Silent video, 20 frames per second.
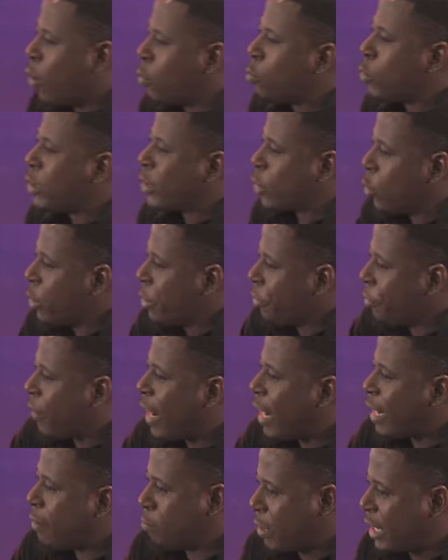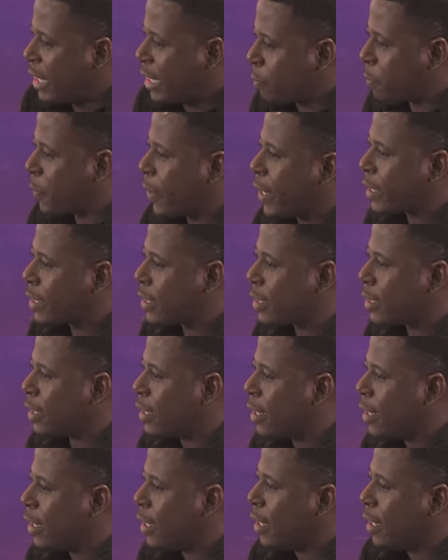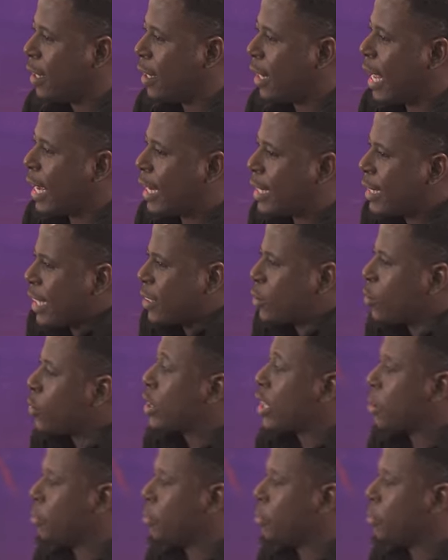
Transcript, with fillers: almost glorify being depressed. Like there's no